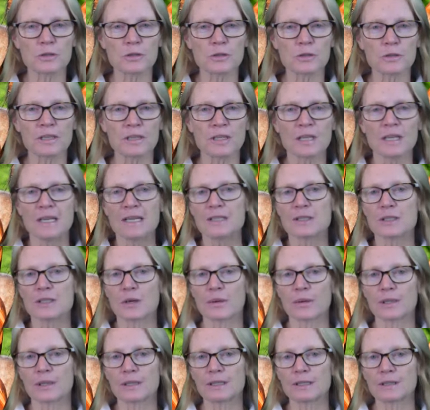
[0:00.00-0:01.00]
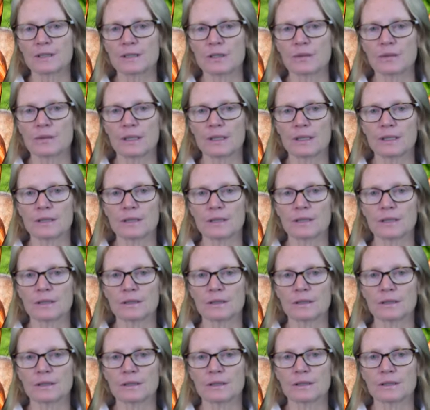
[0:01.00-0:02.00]
it, so I didn't do anything.
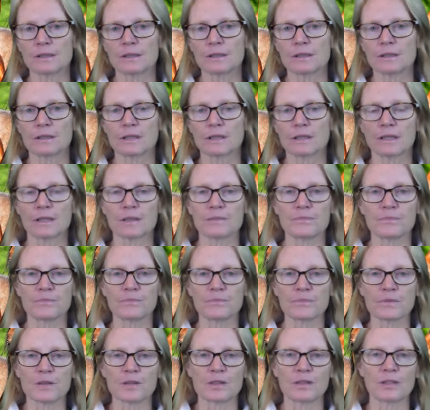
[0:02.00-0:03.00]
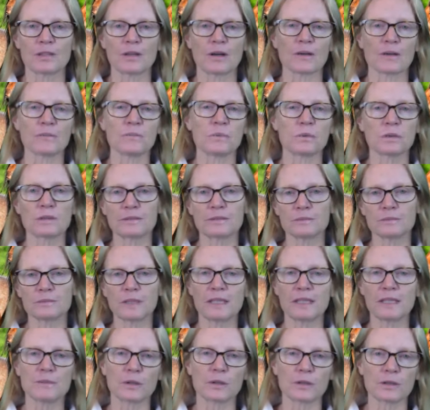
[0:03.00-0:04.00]
You know, I
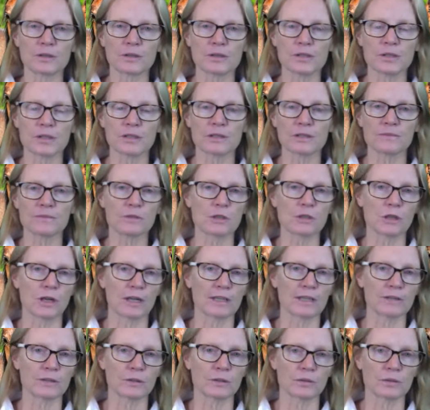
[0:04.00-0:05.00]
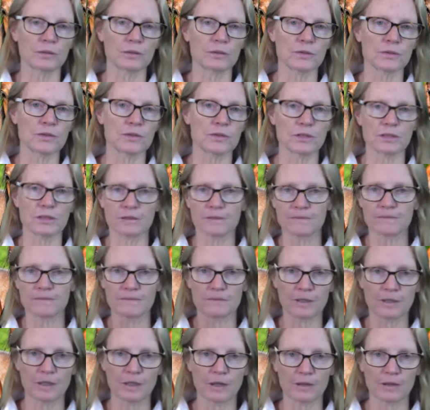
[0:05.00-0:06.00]
really wanted to train the horse to,
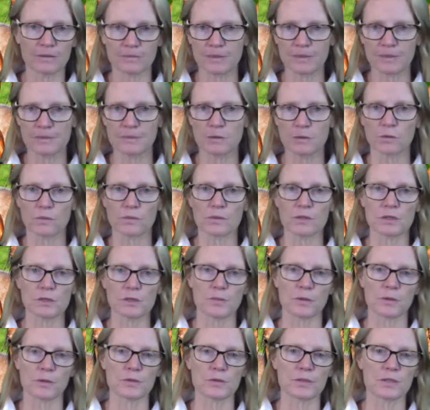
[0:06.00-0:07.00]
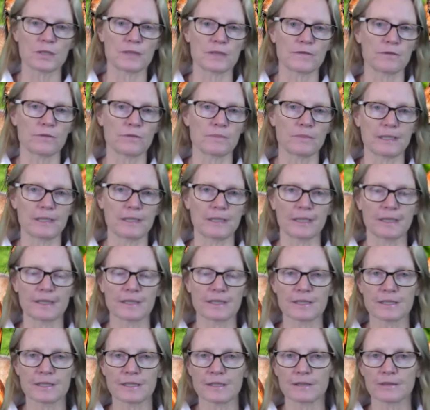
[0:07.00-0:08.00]
you know, be more responsive or be
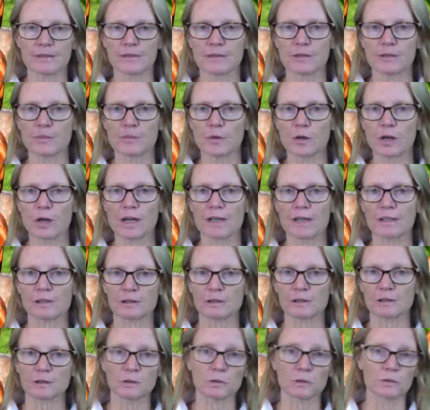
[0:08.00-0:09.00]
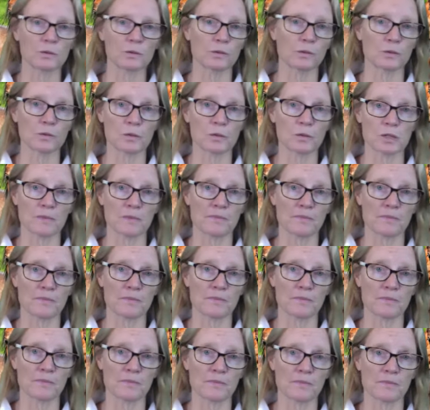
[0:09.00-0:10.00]
lighter in the bridle or
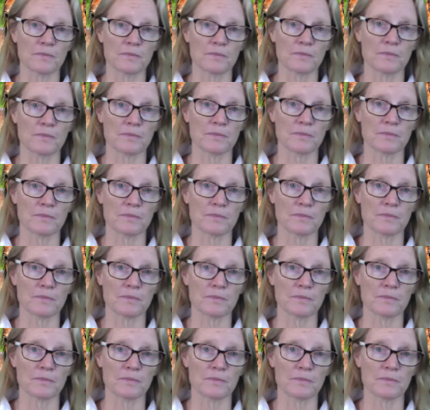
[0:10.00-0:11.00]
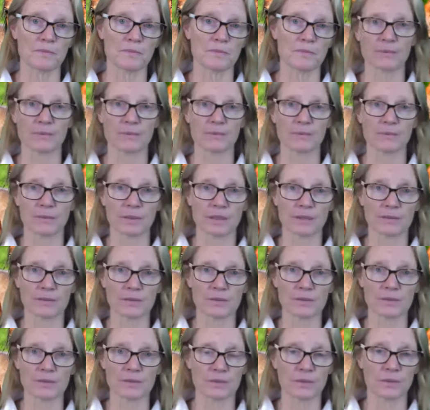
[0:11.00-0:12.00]
something, but I didn't know how to do it, so I just kept doing
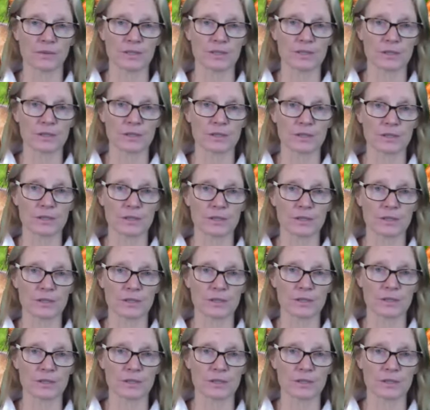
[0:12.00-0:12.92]
what I was always doing.